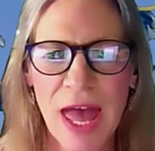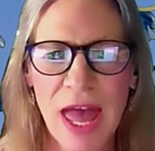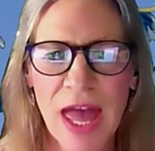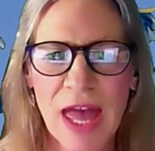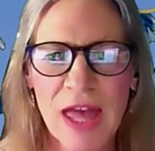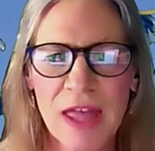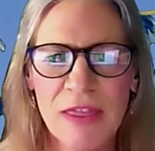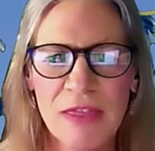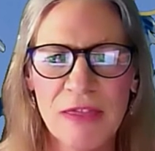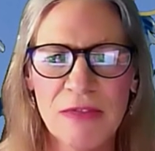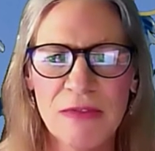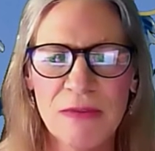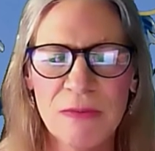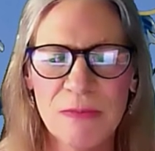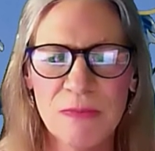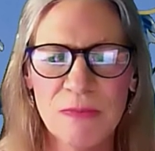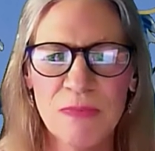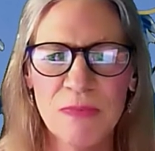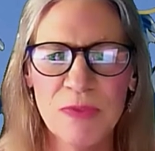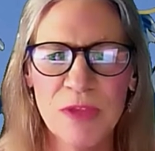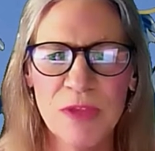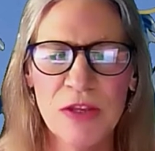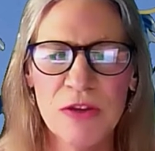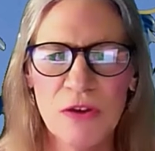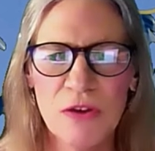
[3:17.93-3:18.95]
and
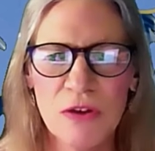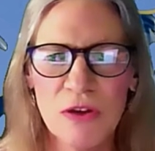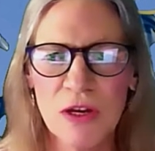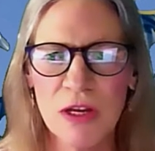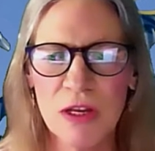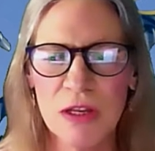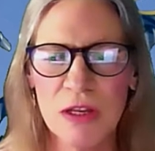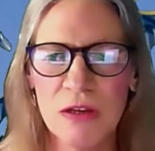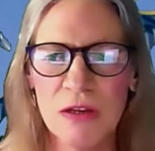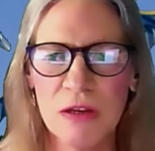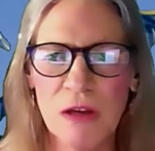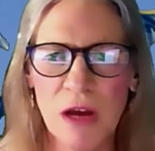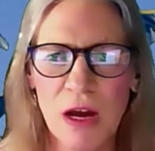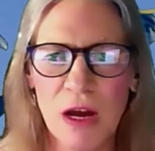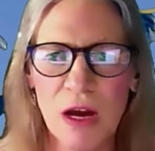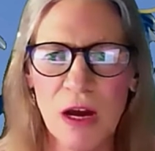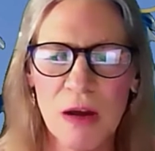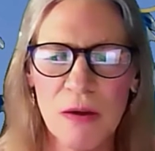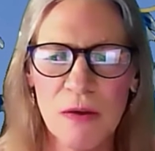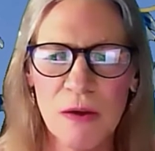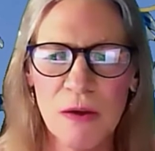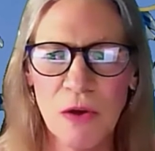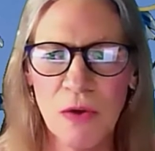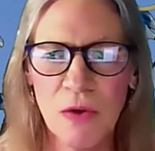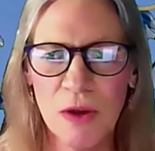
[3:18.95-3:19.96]
then you can
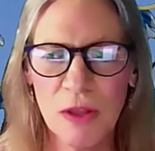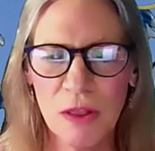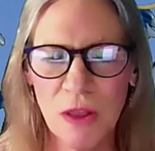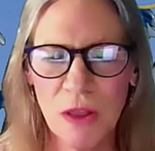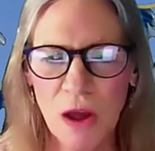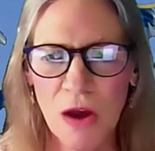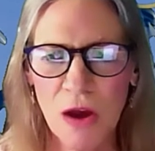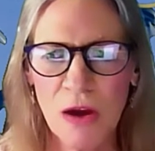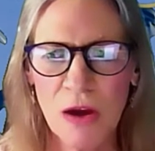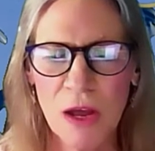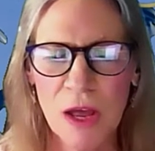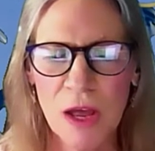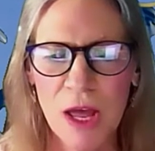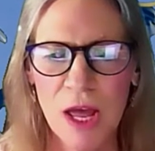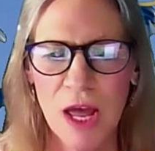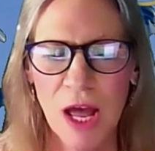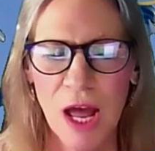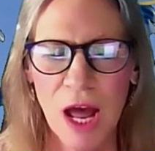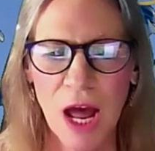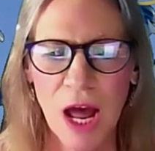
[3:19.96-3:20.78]
go along.